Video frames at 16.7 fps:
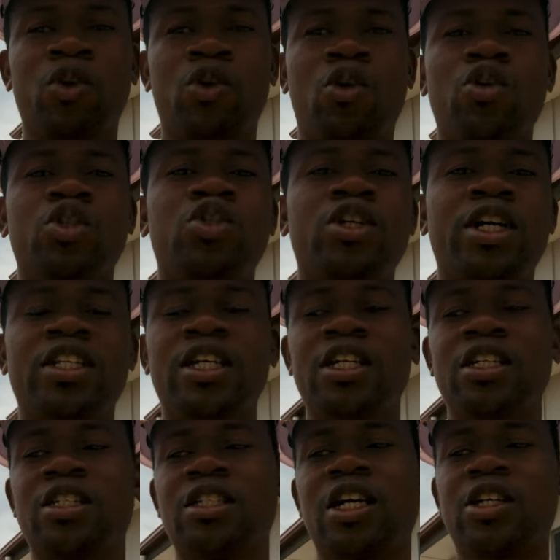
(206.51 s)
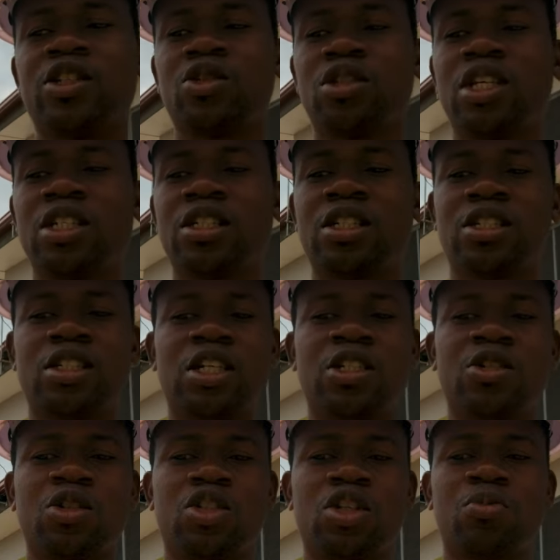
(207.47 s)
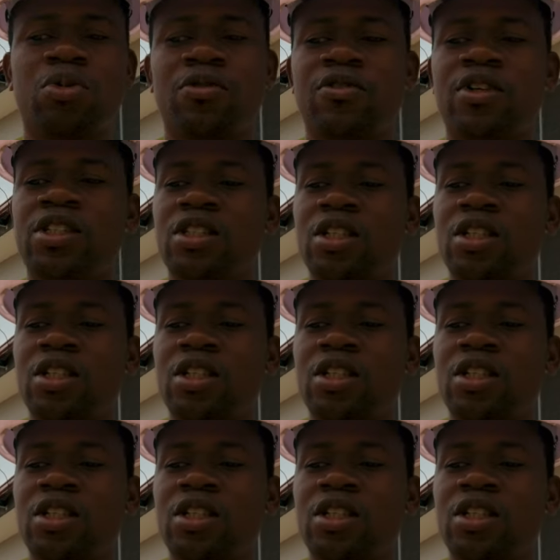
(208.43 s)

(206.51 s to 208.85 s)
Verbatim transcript: constructed inside so this is just on top of